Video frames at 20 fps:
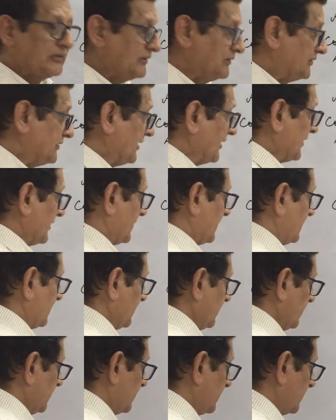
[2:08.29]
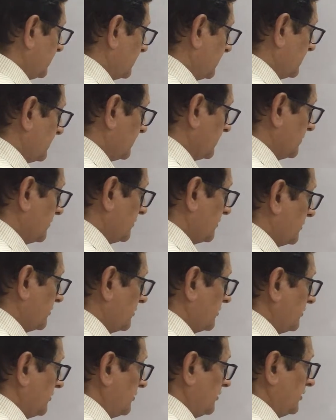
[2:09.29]
Then
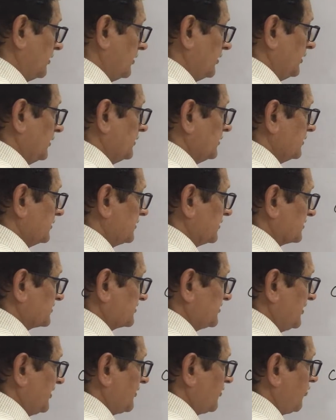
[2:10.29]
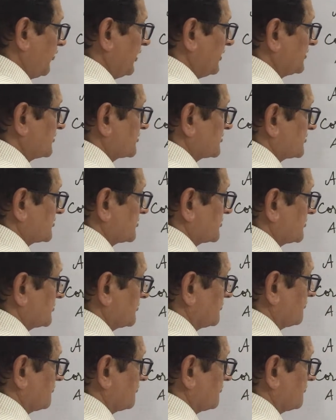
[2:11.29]
the sequence